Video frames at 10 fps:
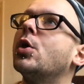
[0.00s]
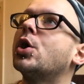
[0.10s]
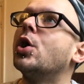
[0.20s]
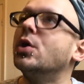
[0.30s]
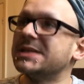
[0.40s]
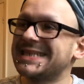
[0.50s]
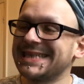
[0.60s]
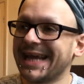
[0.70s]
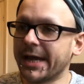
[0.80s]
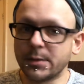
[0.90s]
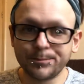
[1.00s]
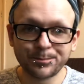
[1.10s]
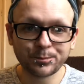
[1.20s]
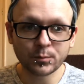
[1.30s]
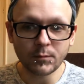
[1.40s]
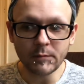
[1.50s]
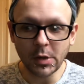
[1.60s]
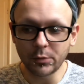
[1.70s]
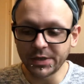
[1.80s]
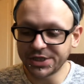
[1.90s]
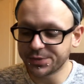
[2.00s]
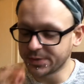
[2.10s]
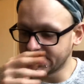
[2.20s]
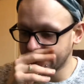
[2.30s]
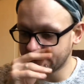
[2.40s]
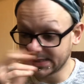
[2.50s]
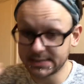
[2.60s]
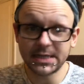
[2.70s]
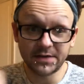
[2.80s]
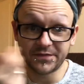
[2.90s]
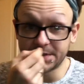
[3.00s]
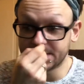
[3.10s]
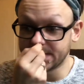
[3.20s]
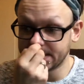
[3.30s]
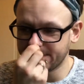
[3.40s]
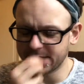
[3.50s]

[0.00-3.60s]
called Slayer, which was, as I said, the first in the series.